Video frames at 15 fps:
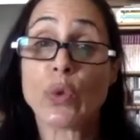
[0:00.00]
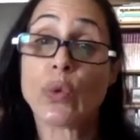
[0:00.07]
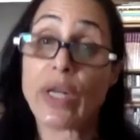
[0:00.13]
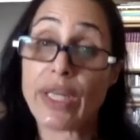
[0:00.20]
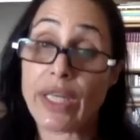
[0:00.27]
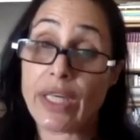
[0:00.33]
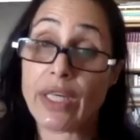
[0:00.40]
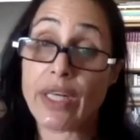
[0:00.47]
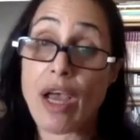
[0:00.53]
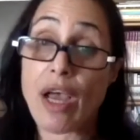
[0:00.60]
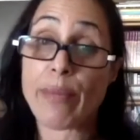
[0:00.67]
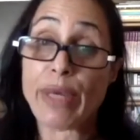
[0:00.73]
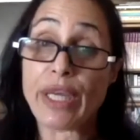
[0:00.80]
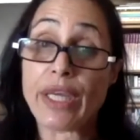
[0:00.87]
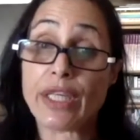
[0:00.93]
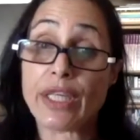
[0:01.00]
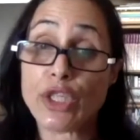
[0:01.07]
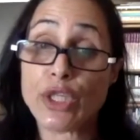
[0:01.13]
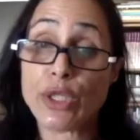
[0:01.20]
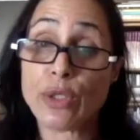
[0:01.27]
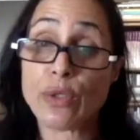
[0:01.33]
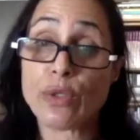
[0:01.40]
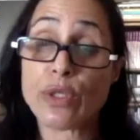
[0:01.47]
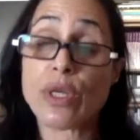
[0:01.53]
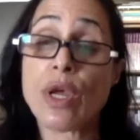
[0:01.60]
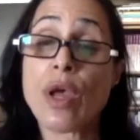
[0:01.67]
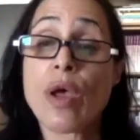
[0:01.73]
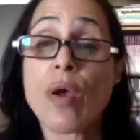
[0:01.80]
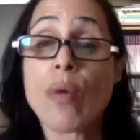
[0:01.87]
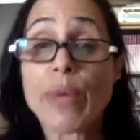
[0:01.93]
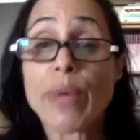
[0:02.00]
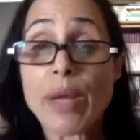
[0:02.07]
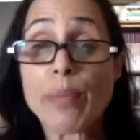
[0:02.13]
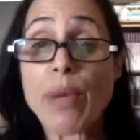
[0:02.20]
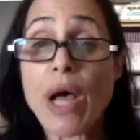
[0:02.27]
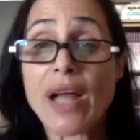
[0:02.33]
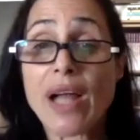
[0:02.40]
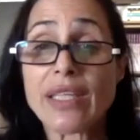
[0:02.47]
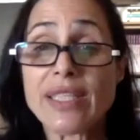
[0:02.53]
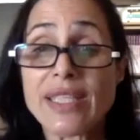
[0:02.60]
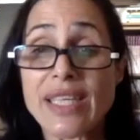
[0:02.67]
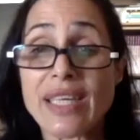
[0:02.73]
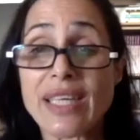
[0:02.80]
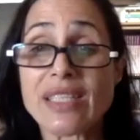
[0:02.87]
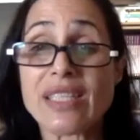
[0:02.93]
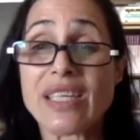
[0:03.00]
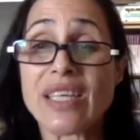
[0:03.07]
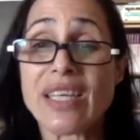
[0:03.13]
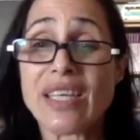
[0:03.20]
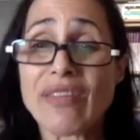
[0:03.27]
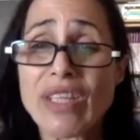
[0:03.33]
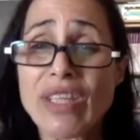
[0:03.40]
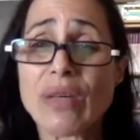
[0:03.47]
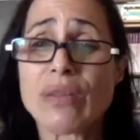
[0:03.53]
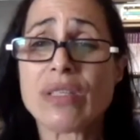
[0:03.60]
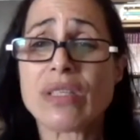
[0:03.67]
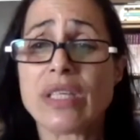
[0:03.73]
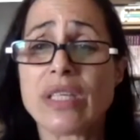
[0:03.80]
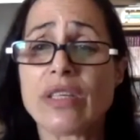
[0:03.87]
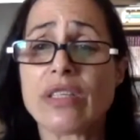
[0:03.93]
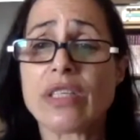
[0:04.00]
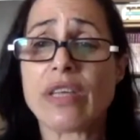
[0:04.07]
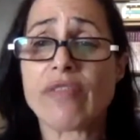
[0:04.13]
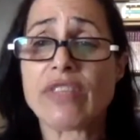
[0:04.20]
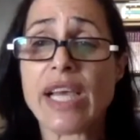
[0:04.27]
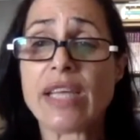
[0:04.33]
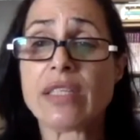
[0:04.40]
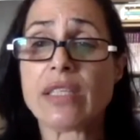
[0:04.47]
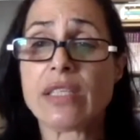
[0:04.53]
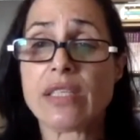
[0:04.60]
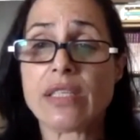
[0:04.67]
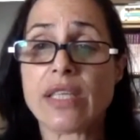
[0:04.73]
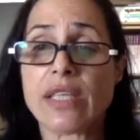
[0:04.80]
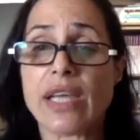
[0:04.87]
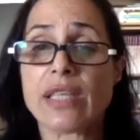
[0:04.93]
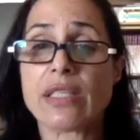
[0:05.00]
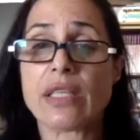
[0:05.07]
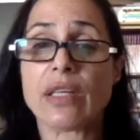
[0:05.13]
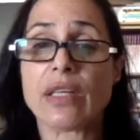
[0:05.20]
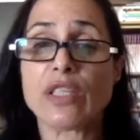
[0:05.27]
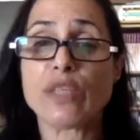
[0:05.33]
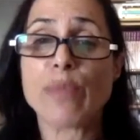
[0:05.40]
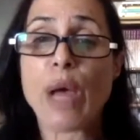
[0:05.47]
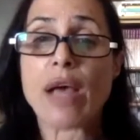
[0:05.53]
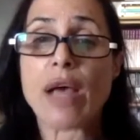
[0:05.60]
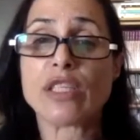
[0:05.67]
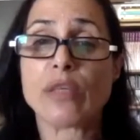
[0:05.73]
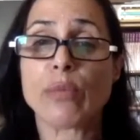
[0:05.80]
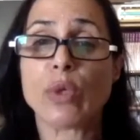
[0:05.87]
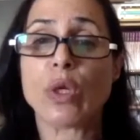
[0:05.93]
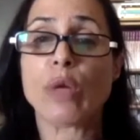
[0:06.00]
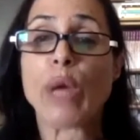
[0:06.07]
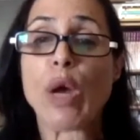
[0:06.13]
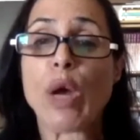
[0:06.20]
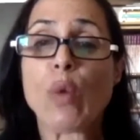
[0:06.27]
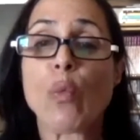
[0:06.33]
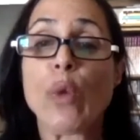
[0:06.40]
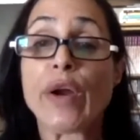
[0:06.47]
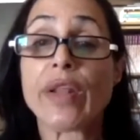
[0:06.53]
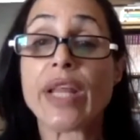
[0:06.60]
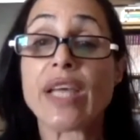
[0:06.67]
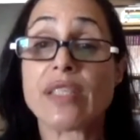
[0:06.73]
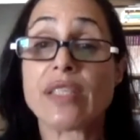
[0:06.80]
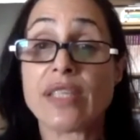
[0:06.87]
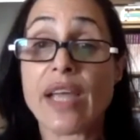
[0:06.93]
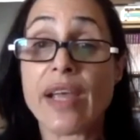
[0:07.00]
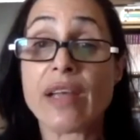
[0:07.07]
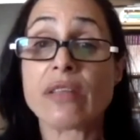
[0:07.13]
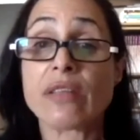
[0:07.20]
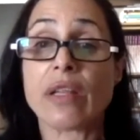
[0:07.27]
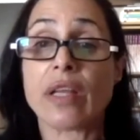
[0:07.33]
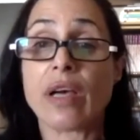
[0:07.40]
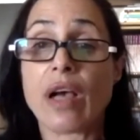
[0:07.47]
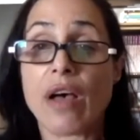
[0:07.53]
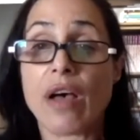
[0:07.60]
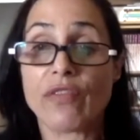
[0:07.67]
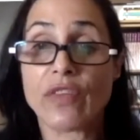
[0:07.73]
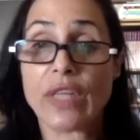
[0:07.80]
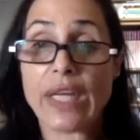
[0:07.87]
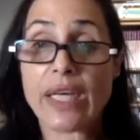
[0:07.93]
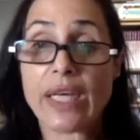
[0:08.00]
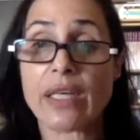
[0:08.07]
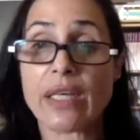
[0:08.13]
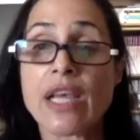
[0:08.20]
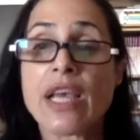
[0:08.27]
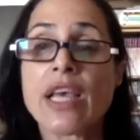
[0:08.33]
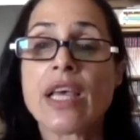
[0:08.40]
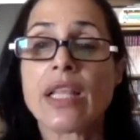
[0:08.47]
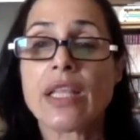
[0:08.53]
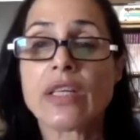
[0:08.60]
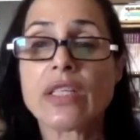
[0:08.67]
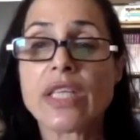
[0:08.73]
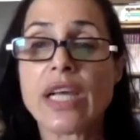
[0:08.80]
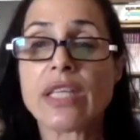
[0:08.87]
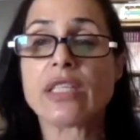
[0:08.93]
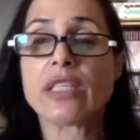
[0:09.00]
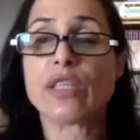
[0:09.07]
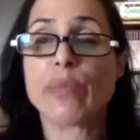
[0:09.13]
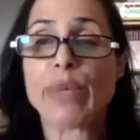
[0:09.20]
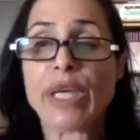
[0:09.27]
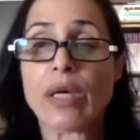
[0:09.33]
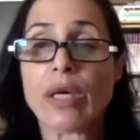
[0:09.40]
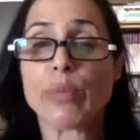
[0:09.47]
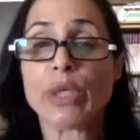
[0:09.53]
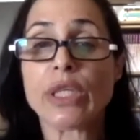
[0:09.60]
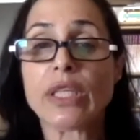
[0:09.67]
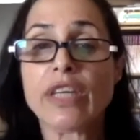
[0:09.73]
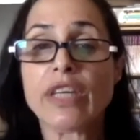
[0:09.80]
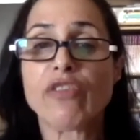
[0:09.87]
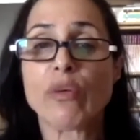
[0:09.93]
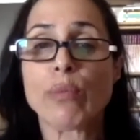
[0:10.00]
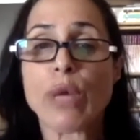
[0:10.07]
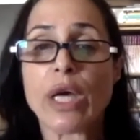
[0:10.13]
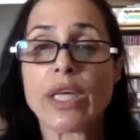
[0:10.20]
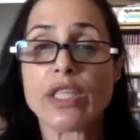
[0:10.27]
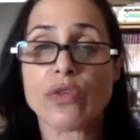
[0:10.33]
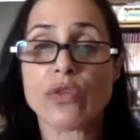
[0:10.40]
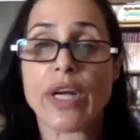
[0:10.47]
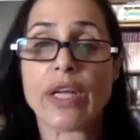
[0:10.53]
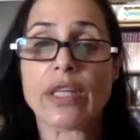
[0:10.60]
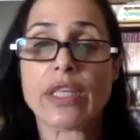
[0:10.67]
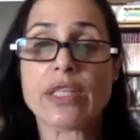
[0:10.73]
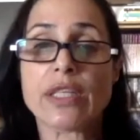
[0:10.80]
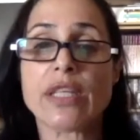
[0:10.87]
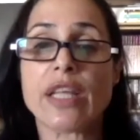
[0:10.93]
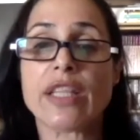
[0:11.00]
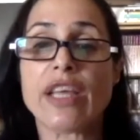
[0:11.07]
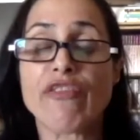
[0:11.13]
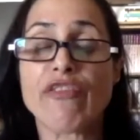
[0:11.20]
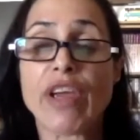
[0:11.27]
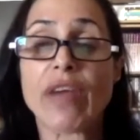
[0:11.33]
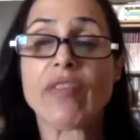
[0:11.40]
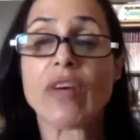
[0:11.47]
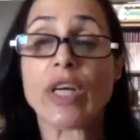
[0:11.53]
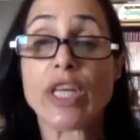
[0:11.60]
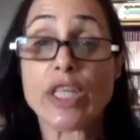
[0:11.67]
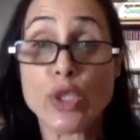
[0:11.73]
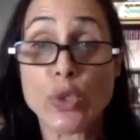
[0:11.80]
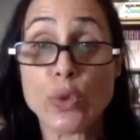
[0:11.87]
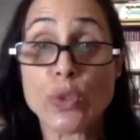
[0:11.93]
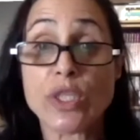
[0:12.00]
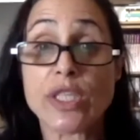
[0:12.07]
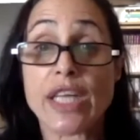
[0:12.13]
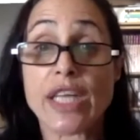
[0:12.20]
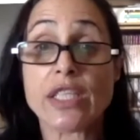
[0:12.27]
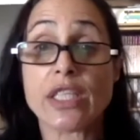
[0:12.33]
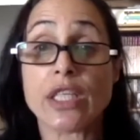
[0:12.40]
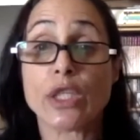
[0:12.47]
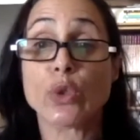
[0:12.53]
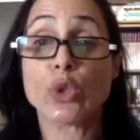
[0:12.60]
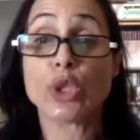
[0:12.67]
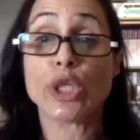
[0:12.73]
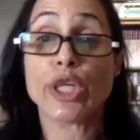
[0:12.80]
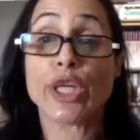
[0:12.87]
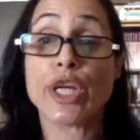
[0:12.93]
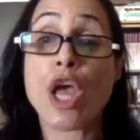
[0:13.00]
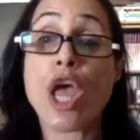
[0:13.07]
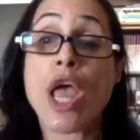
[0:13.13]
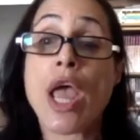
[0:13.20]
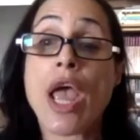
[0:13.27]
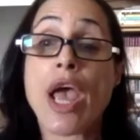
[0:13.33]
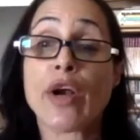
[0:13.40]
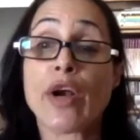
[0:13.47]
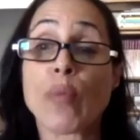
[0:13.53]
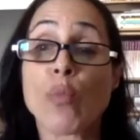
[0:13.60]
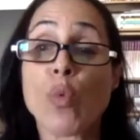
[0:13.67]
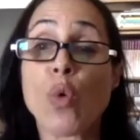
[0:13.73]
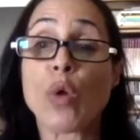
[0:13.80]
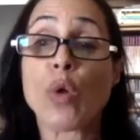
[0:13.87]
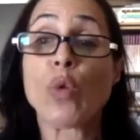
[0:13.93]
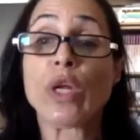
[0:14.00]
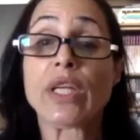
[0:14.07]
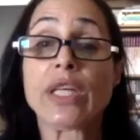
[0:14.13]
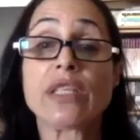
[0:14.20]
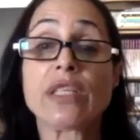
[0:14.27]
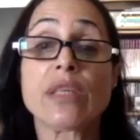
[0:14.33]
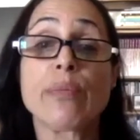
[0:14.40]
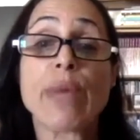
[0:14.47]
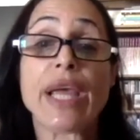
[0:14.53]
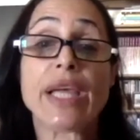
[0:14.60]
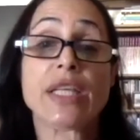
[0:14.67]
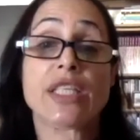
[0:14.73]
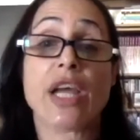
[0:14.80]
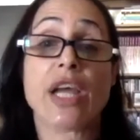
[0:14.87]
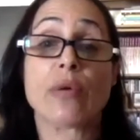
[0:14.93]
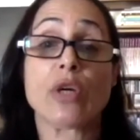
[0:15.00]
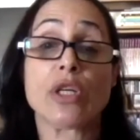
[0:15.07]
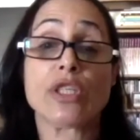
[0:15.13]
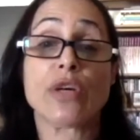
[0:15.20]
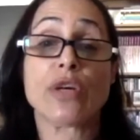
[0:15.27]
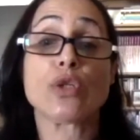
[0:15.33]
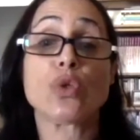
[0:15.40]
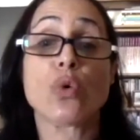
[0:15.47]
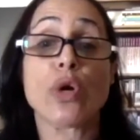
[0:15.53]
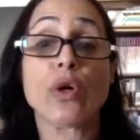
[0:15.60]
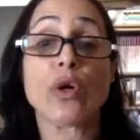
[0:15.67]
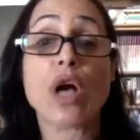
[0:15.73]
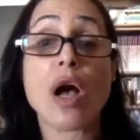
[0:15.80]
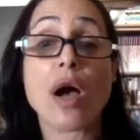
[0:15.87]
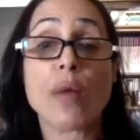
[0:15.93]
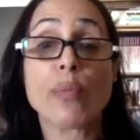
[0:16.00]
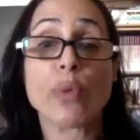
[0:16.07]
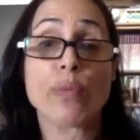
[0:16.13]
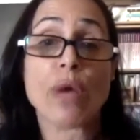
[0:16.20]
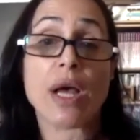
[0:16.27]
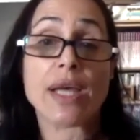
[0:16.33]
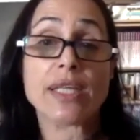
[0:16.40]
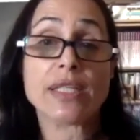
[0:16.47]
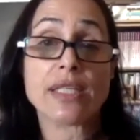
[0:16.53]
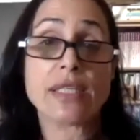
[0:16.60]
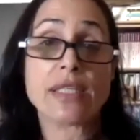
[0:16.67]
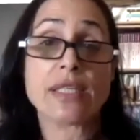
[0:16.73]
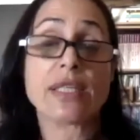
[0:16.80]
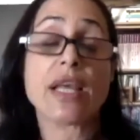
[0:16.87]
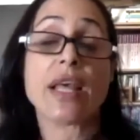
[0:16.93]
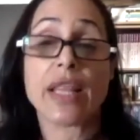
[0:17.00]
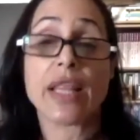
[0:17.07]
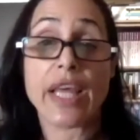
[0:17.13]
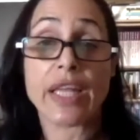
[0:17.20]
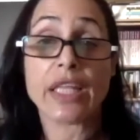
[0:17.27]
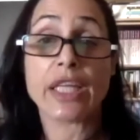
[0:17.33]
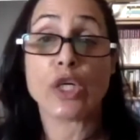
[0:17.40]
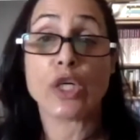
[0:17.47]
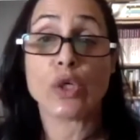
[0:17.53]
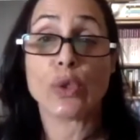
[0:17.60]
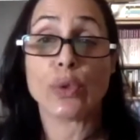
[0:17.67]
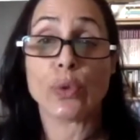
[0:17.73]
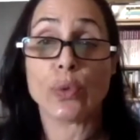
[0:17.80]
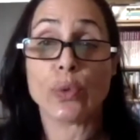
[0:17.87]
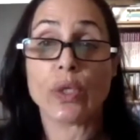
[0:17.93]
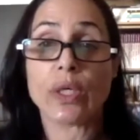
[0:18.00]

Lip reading: on economic issues, but on politics, even though its leaders have tended to say as little as possible about where they stand on the conflict, there tends to be a belief among Israelis that they favor a two-state solution and are more willing to make territorial compromises than Likud.